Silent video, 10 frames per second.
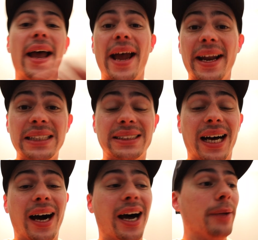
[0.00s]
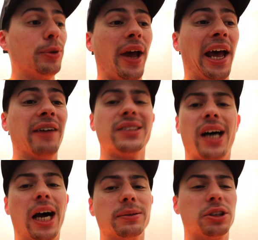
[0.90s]
Anytime you have
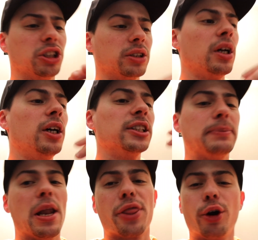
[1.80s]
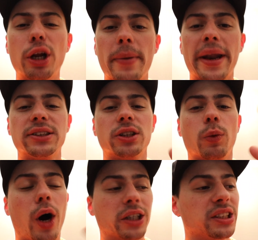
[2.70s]
time to just spend 30 minutes to
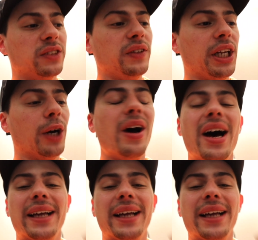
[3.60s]
watch this video,